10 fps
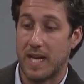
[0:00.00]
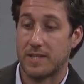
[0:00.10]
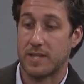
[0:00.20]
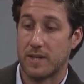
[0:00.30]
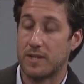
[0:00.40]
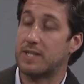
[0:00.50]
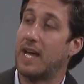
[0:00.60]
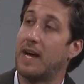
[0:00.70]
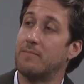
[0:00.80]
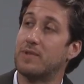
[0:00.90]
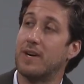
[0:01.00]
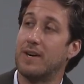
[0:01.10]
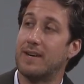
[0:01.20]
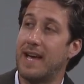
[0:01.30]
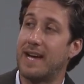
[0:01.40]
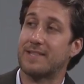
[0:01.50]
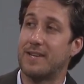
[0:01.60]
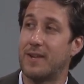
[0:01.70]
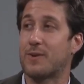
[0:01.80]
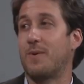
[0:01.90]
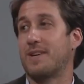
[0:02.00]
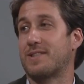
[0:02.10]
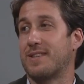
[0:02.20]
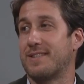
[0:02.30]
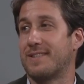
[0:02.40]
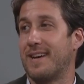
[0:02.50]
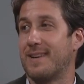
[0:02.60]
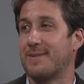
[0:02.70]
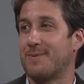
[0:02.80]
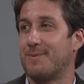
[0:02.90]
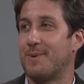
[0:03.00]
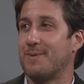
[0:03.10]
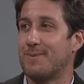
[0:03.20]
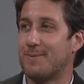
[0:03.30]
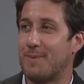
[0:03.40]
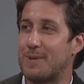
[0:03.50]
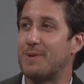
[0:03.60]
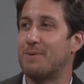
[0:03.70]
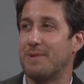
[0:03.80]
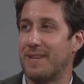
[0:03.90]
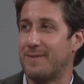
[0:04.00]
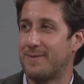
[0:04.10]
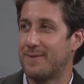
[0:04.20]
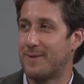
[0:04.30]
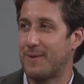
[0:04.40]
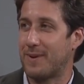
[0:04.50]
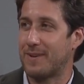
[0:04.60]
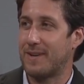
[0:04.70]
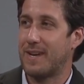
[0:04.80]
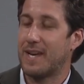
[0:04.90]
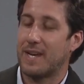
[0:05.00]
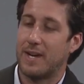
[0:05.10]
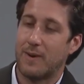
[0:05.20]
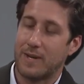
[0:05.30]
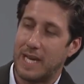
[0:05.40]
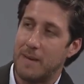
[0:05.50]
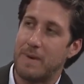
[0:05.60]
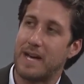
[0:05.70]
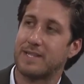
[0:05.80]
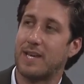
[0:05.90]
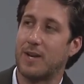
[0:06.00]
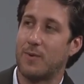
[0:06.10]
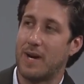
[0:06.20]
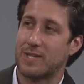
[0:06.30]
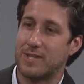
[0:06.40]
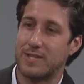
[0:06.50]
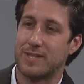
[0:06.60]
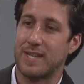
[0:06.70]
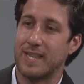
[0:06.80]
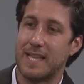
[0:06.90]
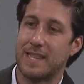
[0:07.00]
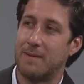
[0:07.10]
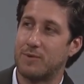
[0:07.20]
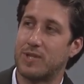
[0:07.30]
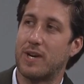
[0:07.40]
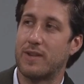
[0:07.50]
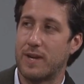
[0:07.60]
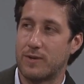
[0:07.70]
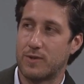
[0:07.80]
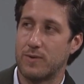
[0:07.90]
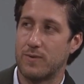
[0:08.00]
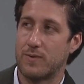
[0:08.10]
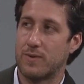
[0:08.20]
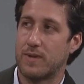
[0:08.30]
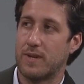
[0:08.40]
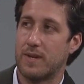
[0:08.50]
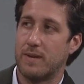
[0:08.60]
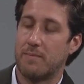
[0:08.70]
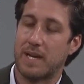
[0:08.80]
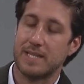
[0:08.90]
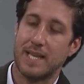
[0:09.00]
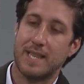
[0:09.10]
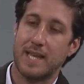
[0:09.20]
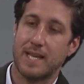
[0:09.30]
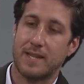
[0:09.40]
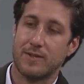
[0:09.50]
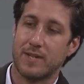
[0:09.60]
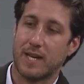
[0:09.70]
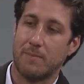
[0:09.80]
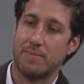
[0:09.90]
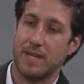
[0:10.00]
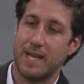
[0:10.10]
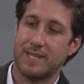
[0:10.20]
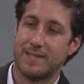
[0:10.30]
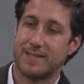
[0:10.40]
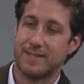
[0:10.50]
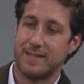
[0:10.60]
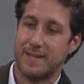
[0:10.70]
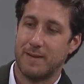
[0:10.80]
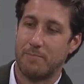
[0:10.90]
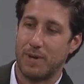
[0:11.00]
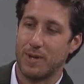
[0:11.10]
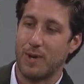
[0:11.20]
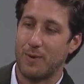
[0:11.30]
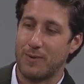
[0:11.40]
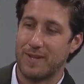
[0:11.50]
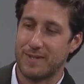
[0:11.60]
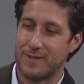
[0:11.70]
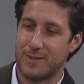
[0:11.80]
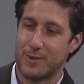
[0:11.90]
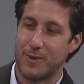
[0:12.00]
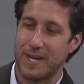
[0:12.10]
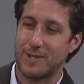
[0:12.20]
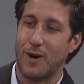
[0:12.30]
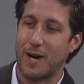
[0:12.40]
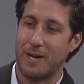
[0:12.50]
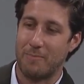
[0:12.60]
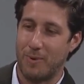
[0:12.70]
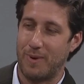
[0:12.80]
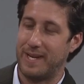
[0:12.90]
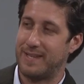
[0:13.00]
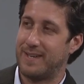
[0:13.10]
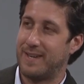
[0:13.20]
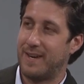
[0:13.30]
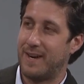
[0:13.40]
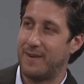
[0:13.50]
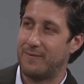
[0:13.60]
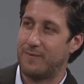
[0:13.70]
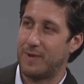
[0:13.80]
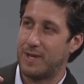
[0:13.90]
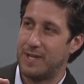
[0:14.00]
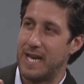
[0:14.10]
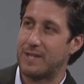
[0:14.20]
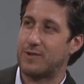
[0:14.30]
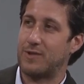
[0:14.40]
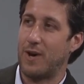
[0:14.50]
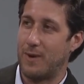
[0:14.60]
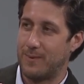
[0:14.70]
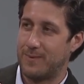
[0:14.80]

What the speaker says: a good time to ask another question and say, well, what do you believe? Or, and keep asking questions to let them share their truth. Because I think there's like a place below the strict talking point of yes, no.